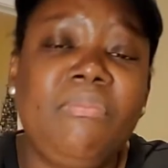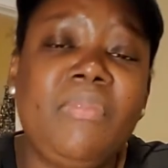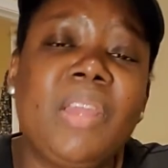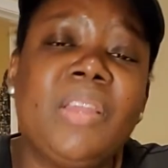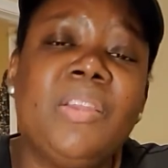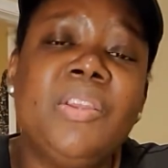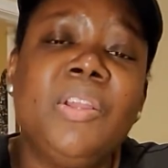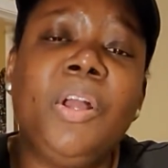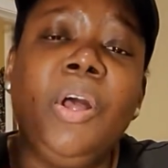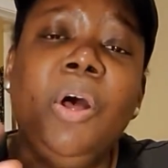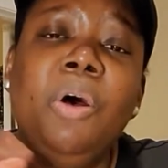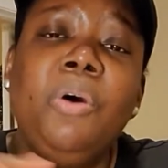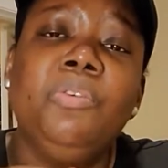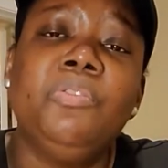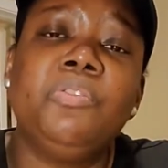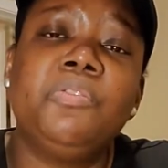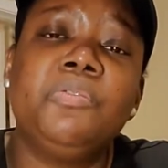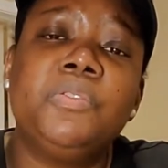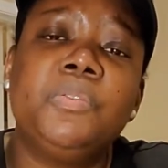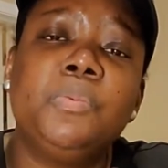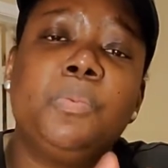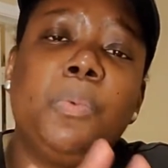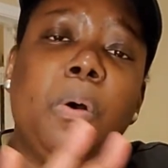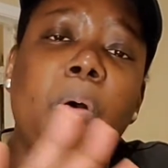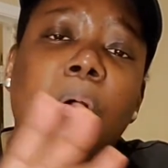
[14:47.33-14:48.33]
The ghost
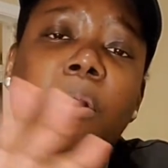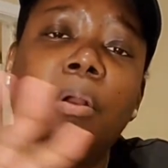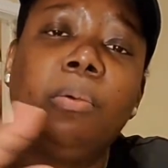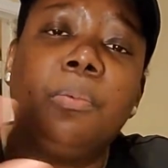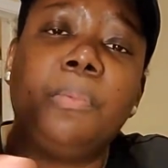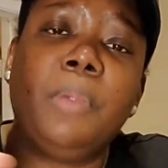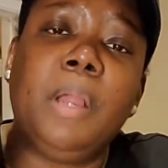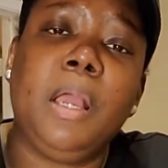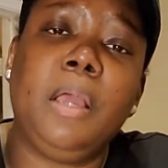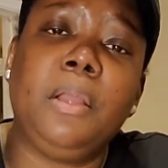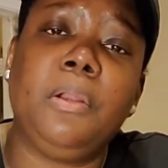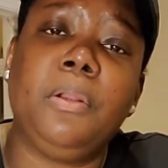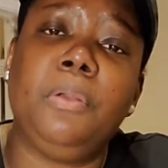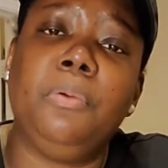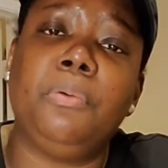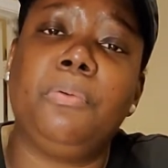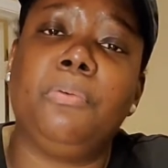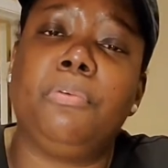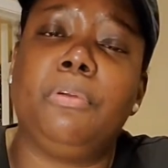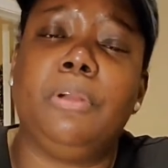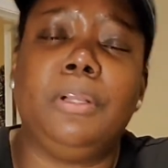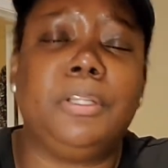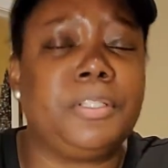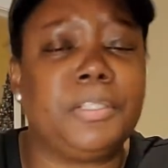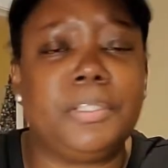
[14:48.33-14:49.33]
was walking around on
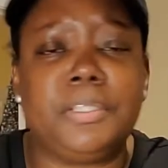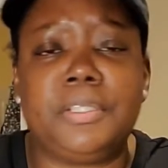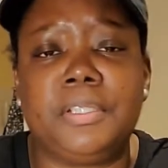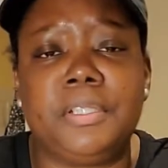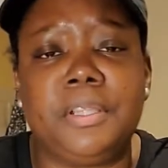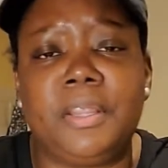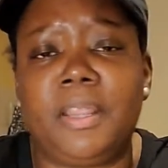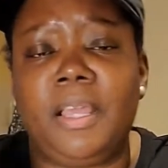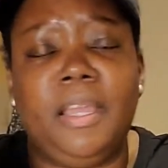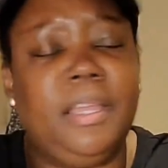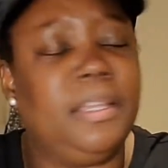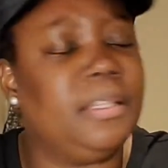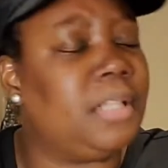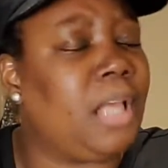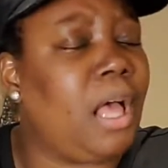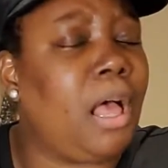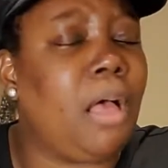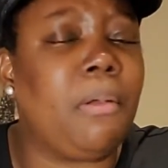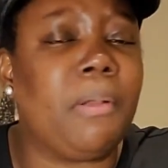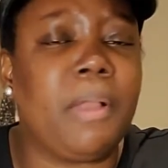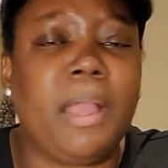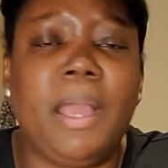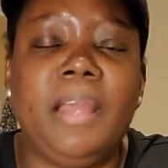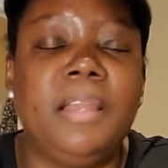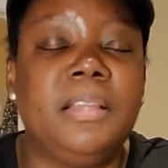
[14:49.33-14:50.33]
crutches and things,
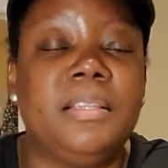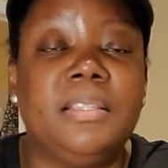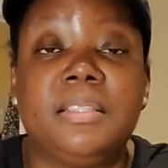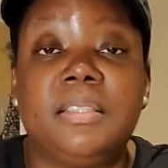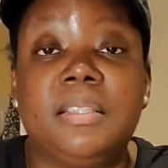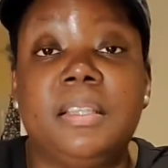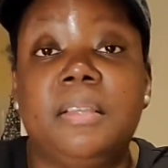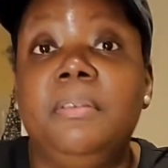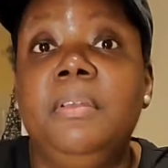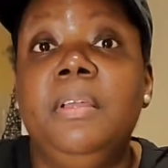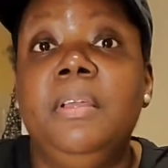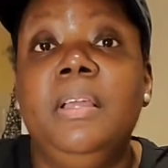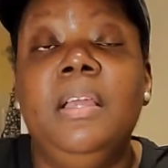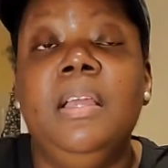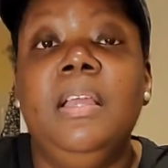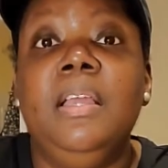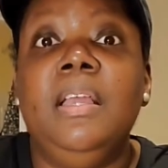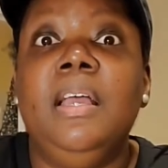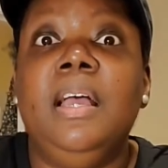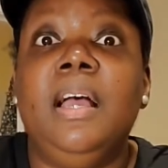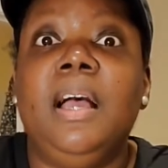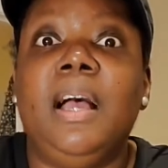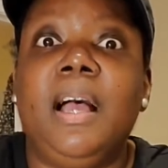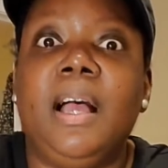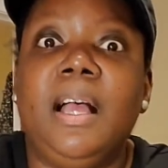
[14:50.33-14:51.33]
all kind of stuff.
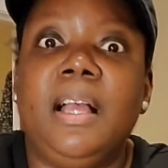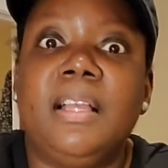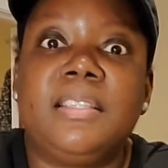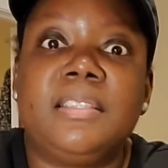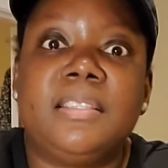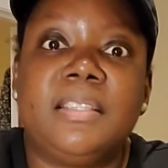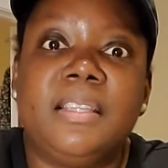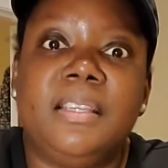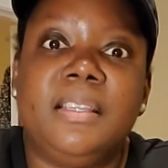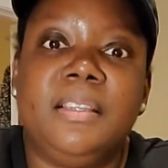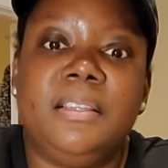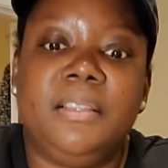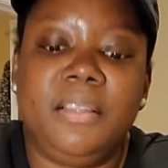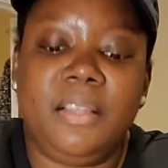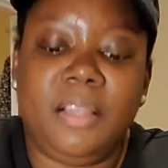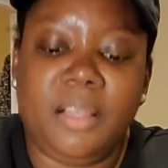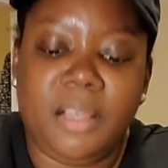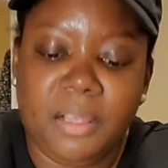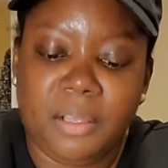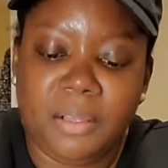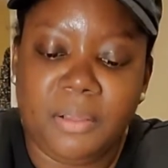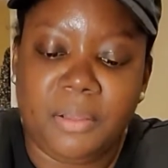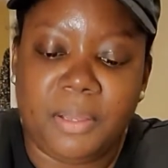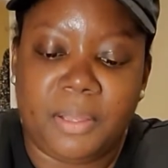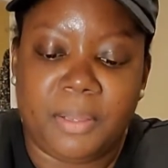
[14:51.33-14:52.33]
I said,
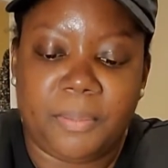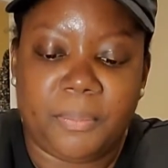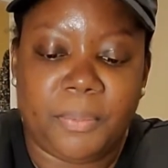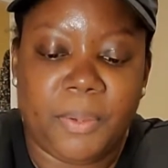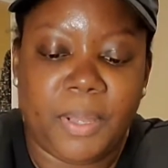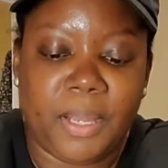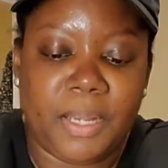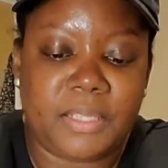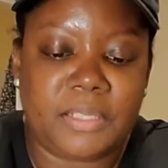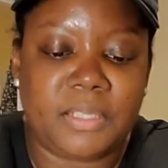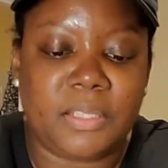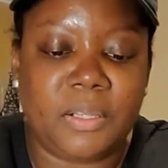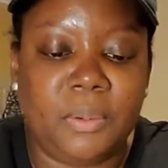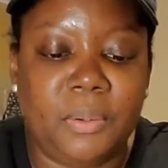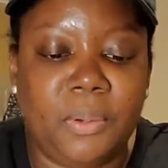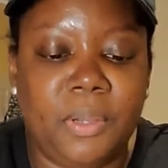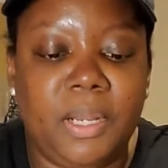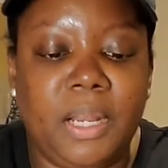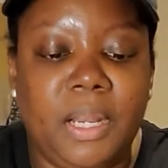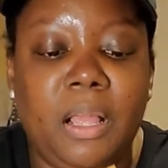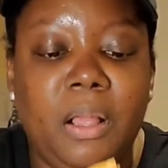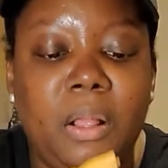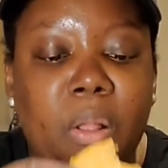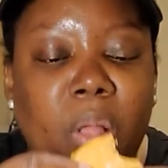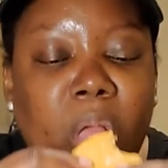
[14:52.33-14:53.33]
Lord, what is going
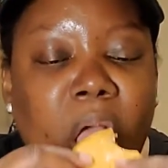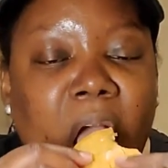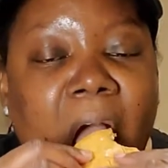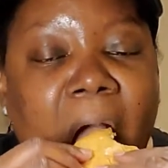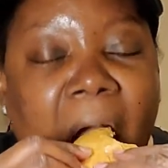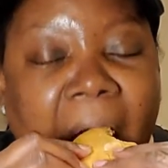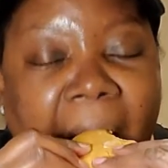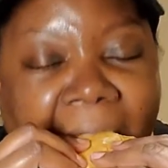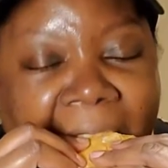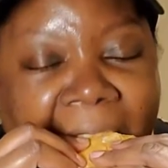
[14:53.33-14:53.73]
on?